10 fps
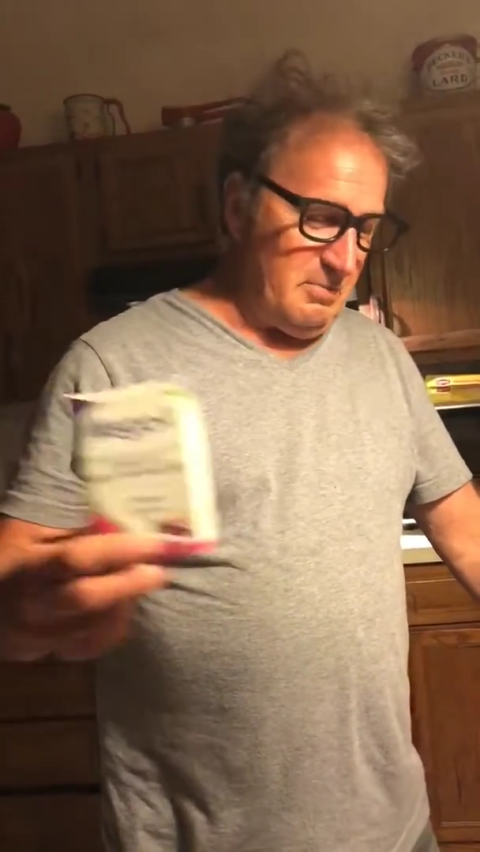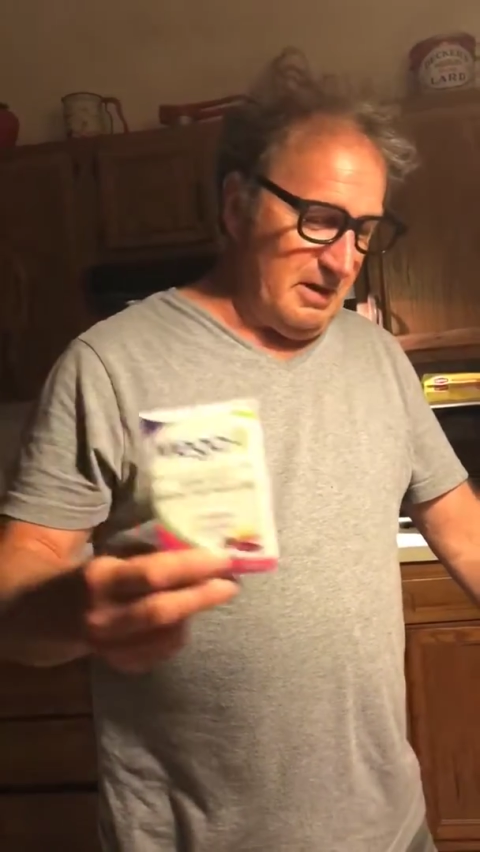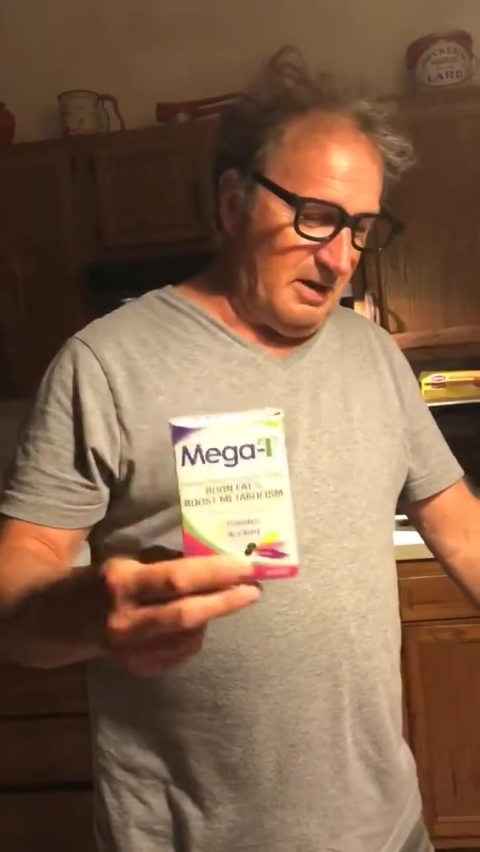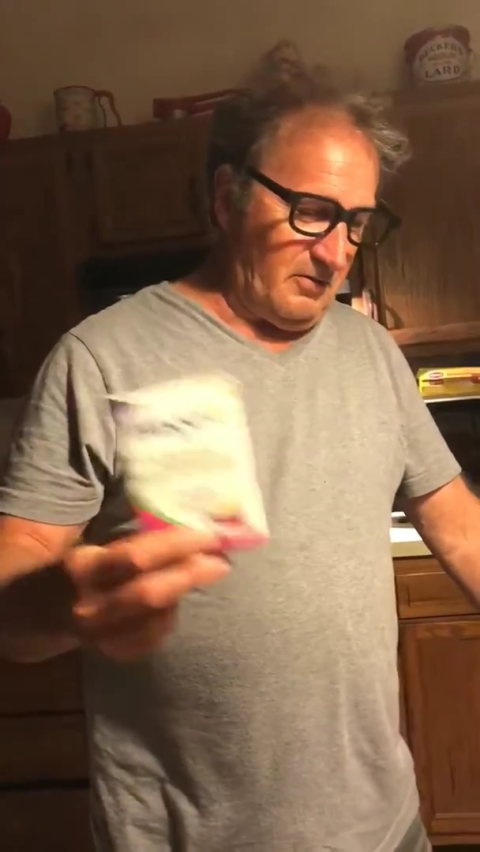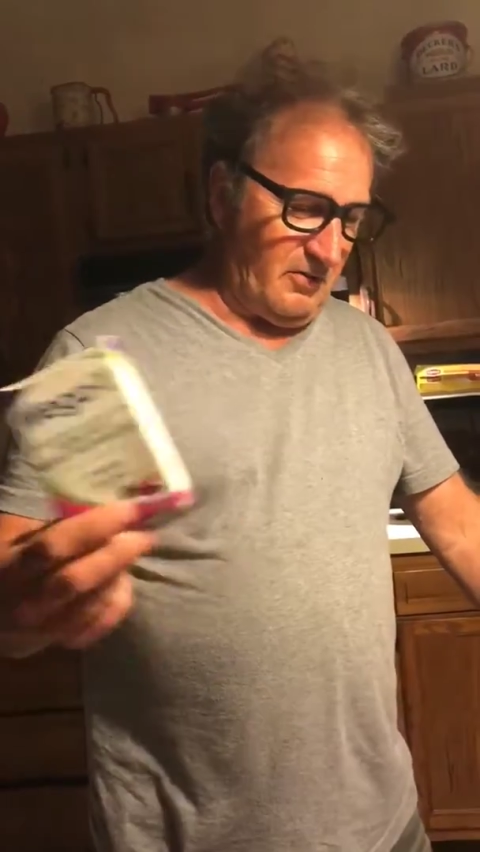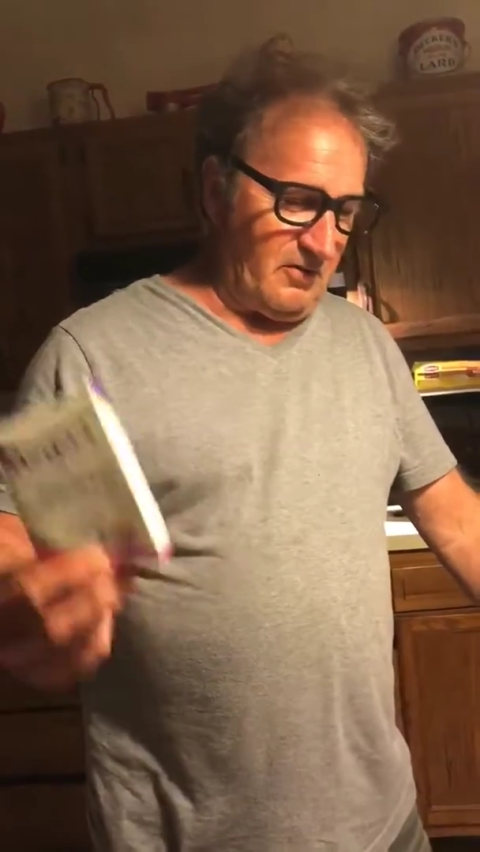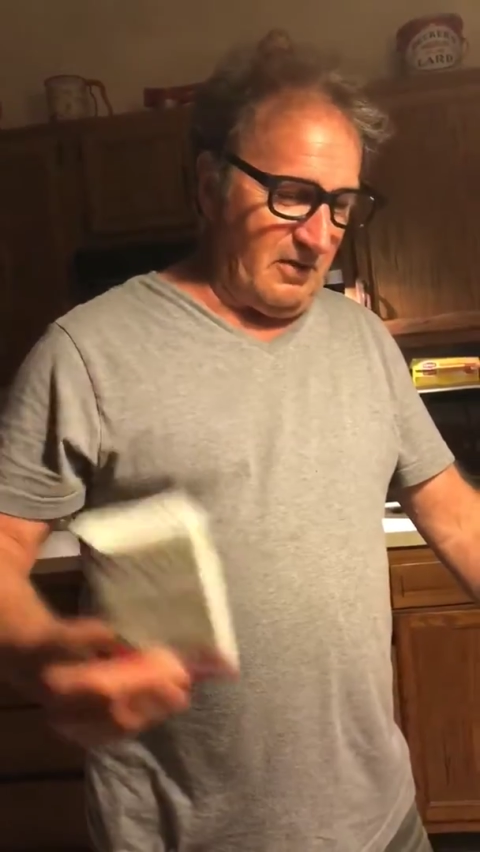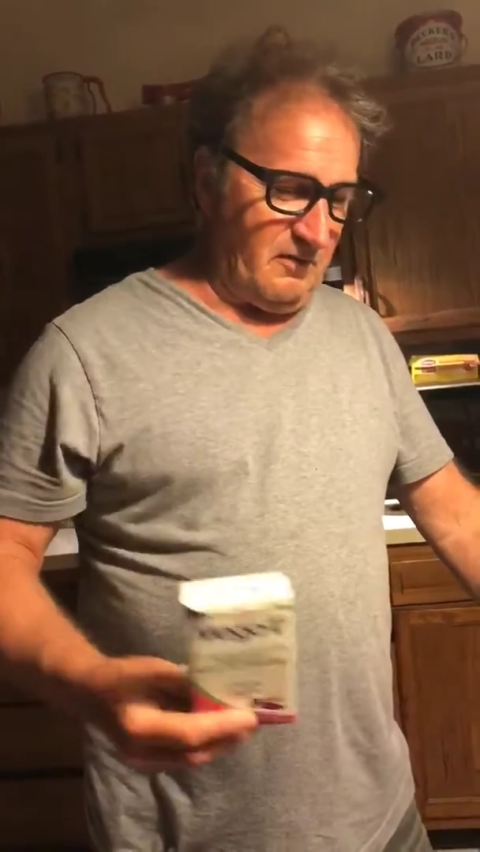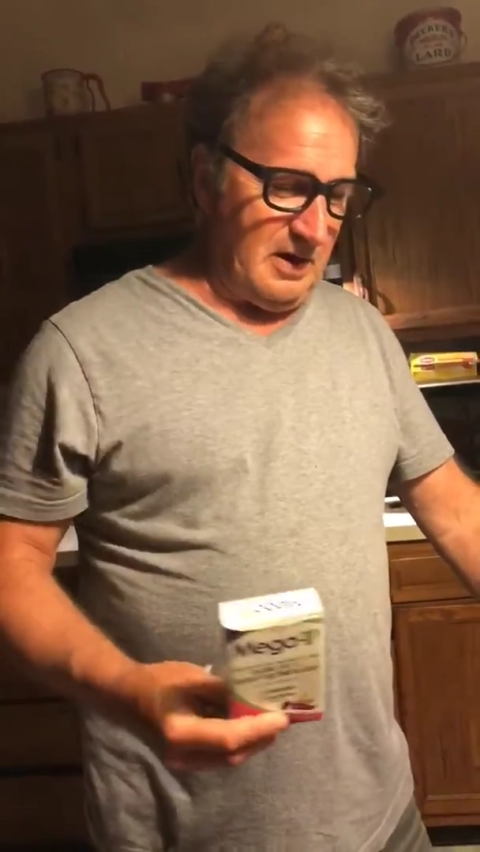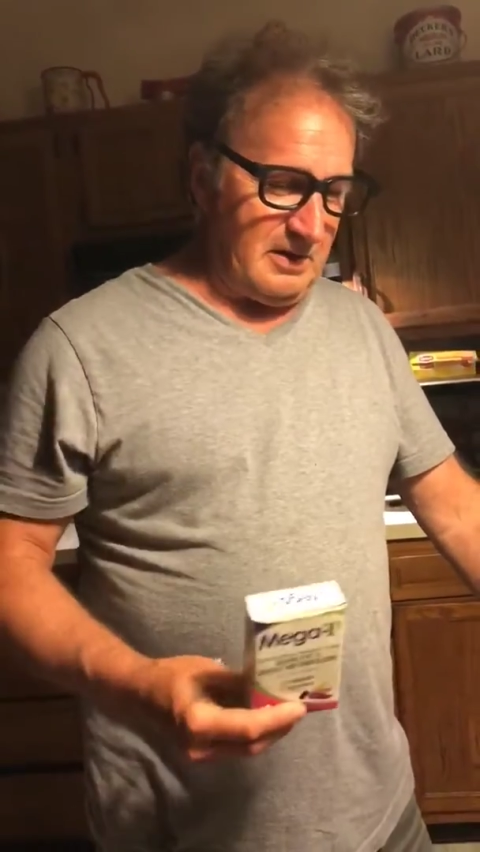pizza,
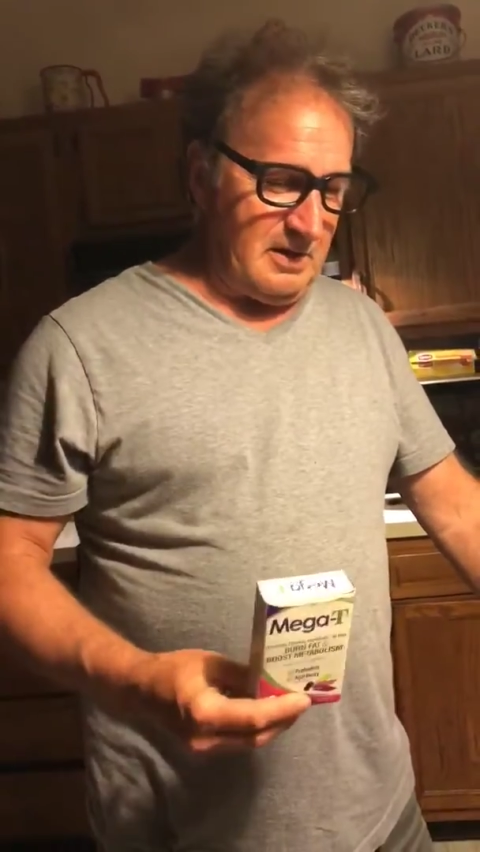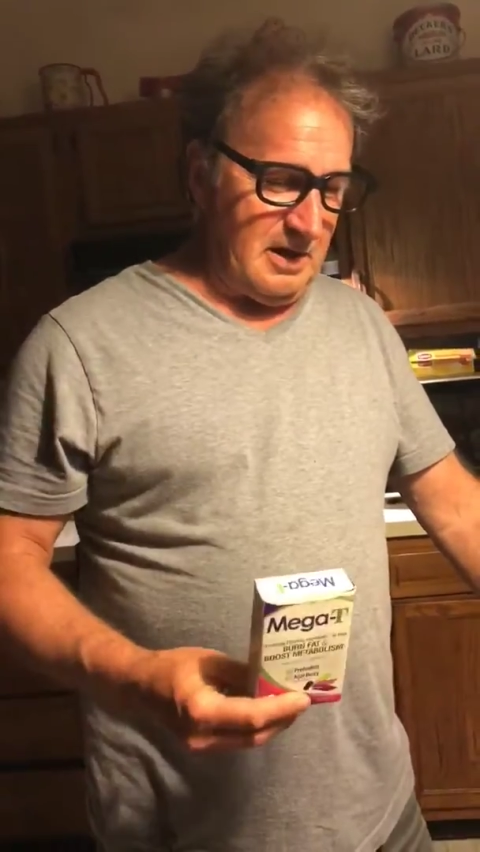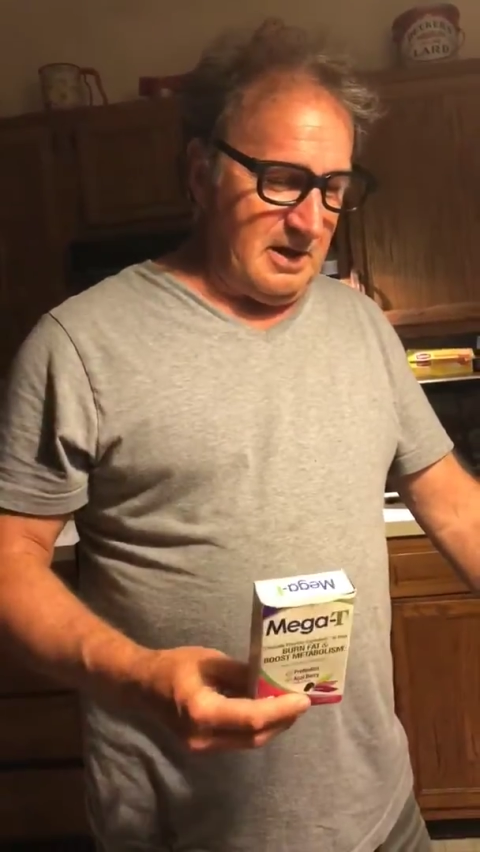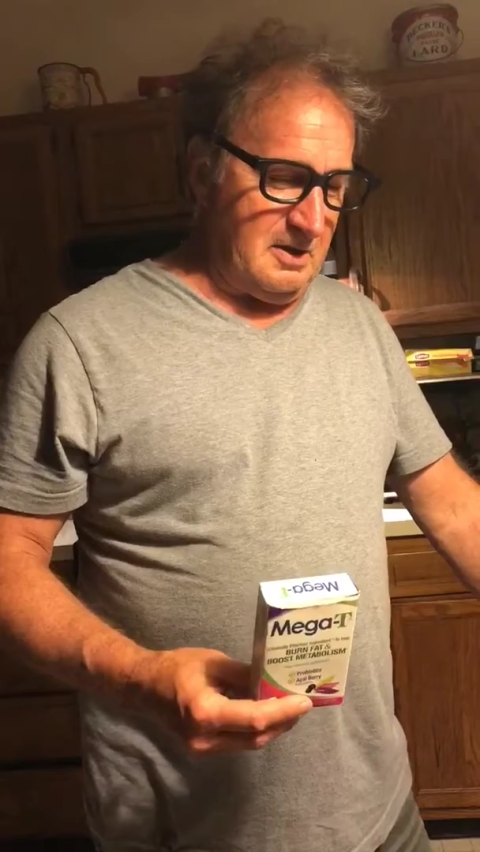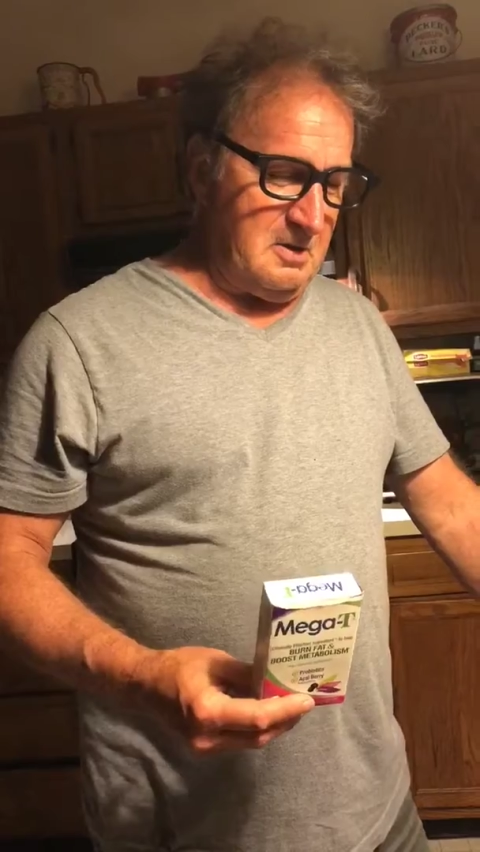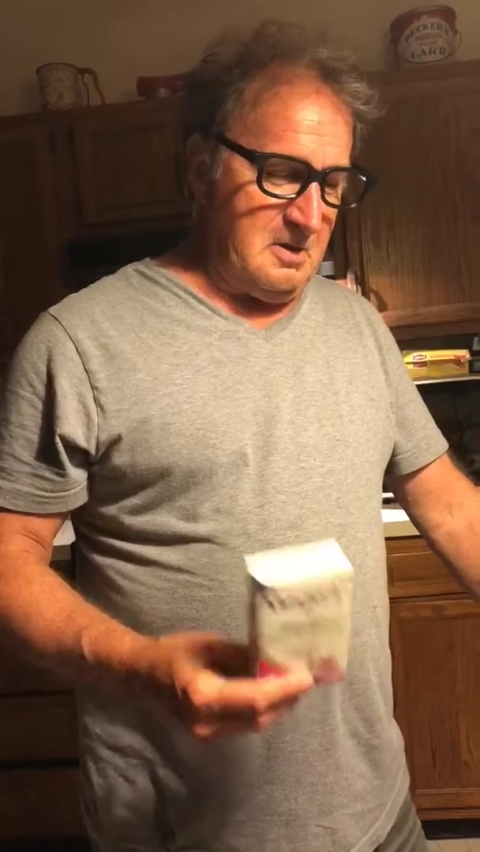stuff like that,